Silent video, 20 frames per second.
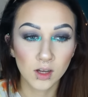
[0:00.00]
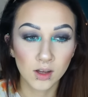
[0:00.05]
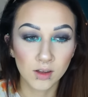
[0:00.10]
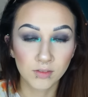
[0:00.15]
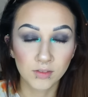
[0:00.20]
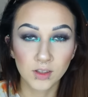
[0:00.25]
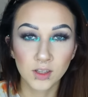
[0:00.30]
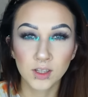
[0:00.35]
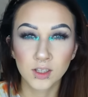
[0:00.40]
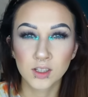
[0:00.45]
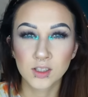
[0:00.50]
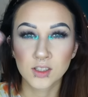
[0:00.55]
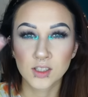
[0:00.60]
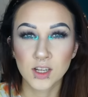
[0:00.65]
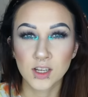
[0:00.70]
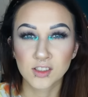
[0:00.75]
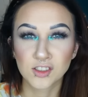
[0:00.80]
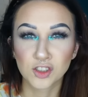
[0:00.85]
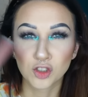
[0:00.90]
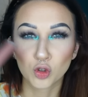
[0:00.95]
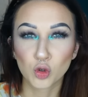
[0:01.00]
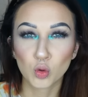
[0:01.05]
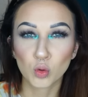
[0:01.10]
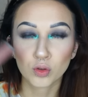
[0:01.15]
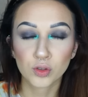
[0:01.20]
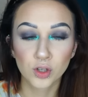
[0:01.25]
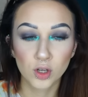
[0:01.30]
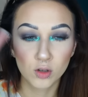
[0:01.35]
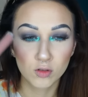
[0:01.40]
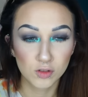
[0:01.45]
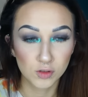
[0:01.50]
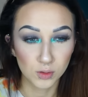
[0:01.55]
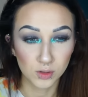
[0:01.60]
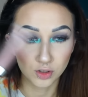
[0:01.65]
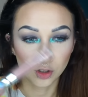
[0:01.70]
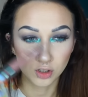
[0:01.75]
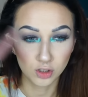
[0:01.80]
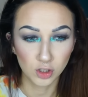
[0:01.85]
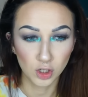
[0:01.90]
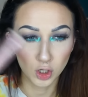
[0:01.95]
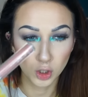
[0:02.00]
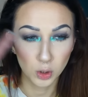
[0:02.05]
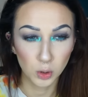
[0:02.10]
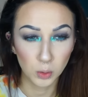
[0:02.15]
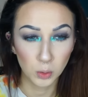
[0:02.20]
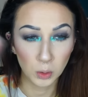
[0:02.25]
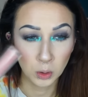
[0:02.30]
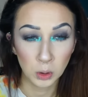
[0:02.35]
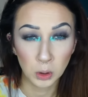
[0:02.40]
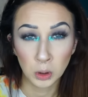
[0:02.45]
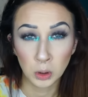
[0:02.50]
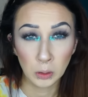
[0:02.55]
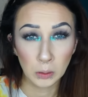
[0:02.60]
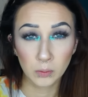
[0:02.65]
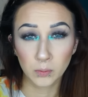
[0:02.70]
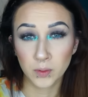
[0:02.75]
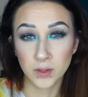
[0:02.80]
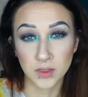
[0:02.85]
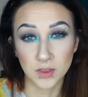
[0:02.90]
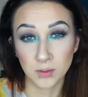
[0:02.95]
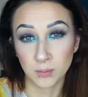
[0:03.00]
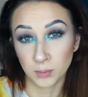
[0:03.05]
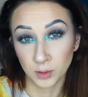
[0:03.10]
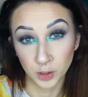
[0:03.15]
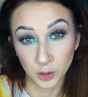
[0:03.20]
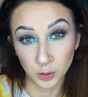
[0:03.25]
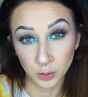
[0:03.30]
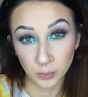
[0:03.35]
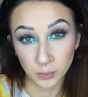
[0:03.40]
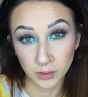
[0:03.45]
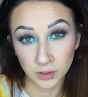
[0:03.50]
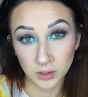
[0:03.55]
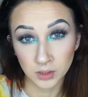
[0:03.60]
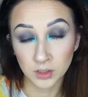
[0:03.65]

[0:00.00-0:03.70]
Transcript: I feel like it's nice and cool tone, so it should go with the blue.